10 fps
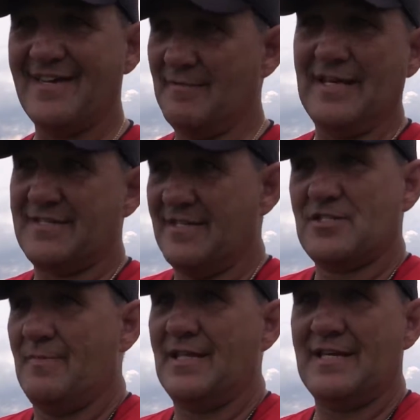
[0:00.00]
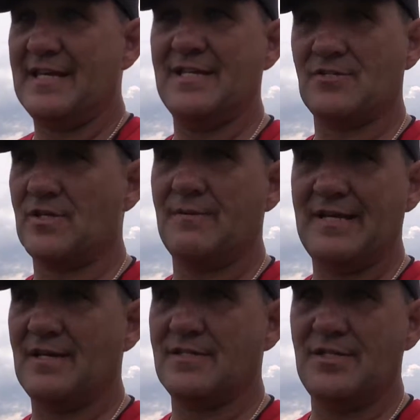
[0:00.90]
I mean, that's, it's going to be like that. It's going to come
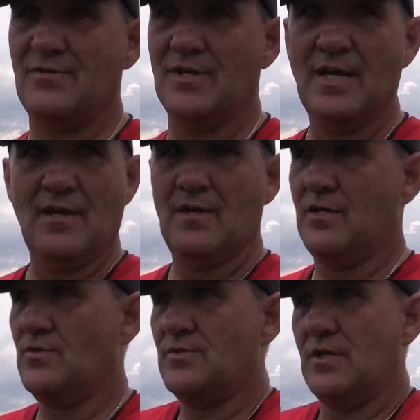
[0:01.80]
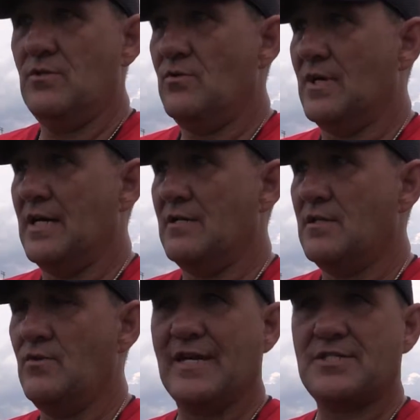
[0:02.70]
down to who uh,
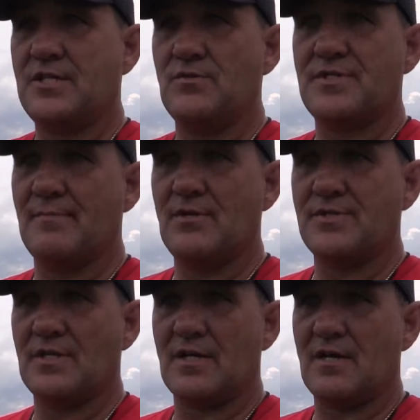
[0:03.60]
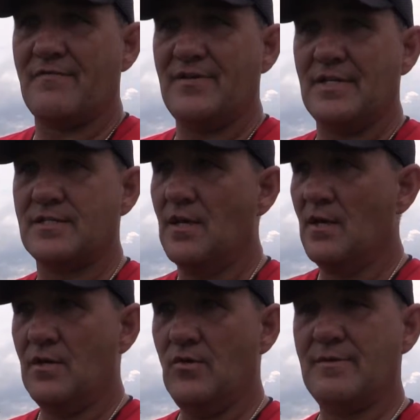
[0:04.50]
who executes the most on offense,
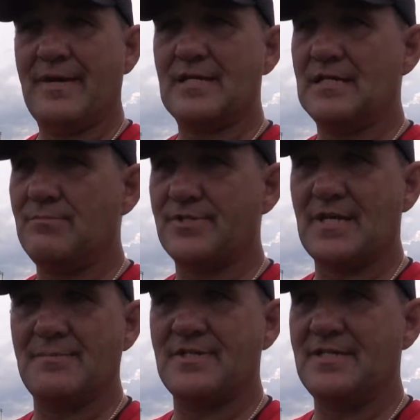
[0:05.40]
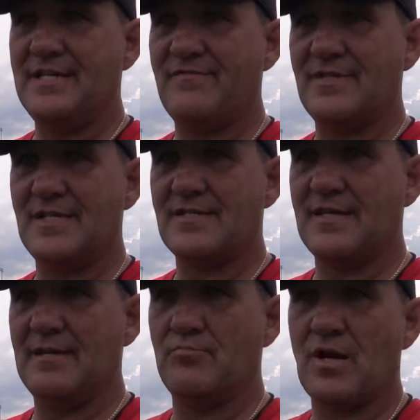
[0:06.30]
who can make a couple stops on defense,
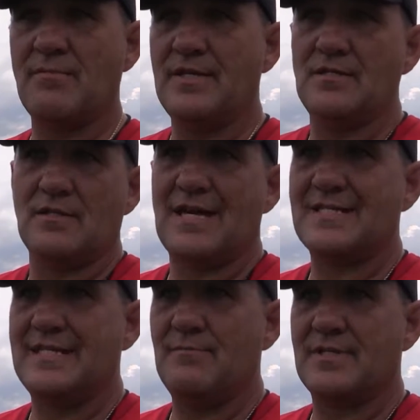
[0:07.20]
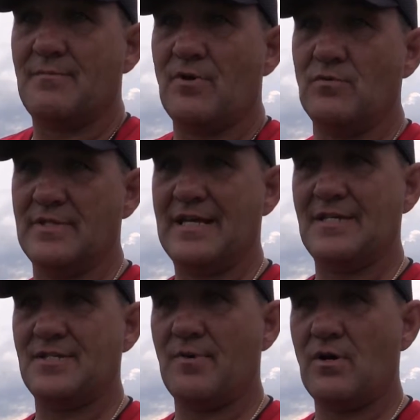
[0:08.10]
and probably the last team the ball, that
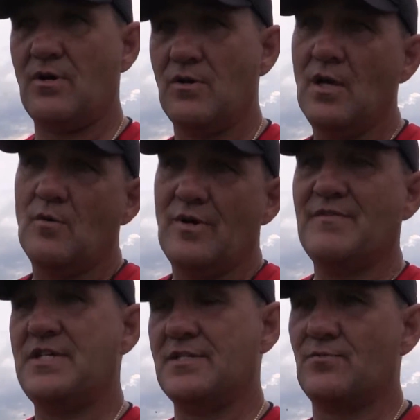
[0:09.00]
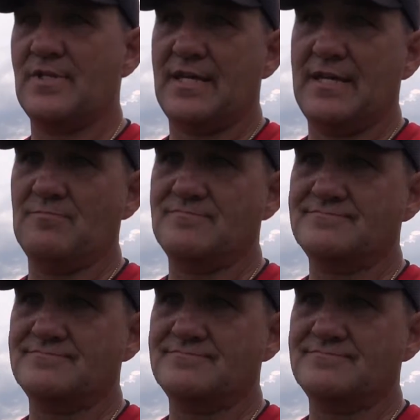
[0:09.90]
has the ball will have a chance to win the game.